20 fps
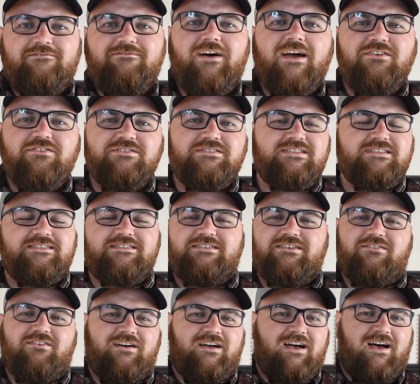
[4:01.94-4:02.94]
Viruses
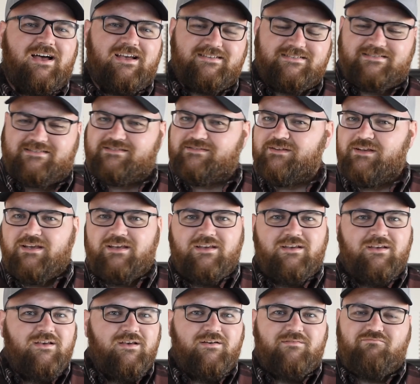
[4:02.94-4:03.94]
don't cause,
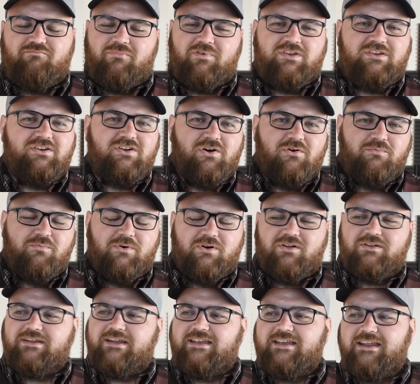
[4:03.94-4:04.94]

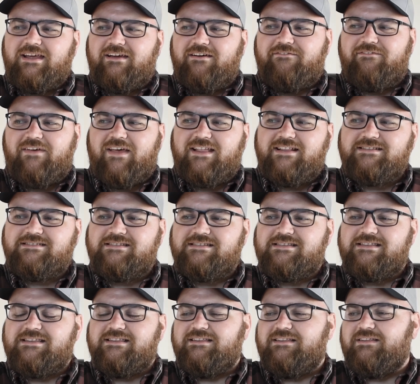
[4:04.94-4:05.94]
world-ending events
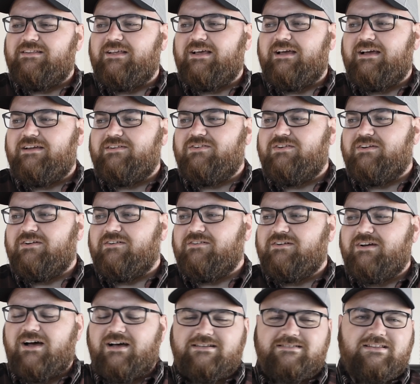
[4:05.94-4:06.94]
that,
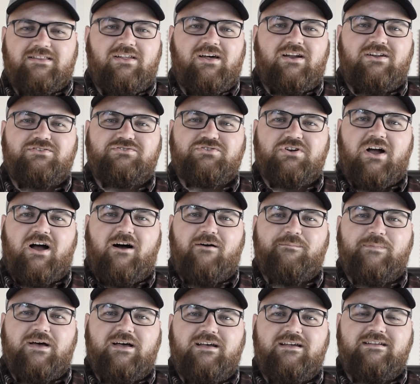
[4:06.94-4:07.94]
cause a lot of
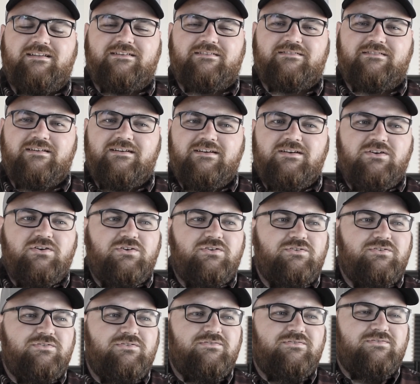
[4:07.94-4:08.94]
drama and
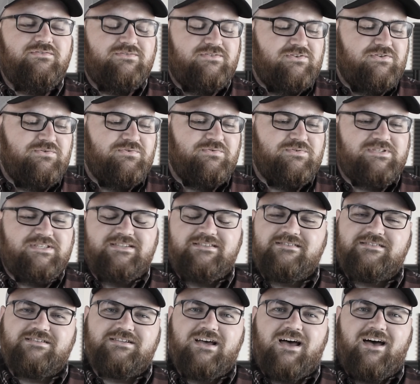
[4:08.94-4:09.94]
news and
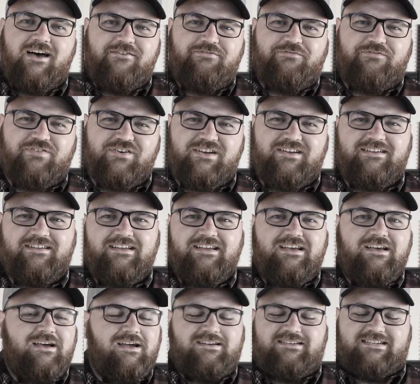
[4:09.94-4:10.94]
stuff.
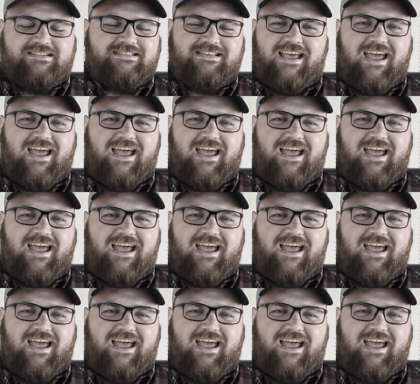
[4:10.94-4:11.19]
That doesn't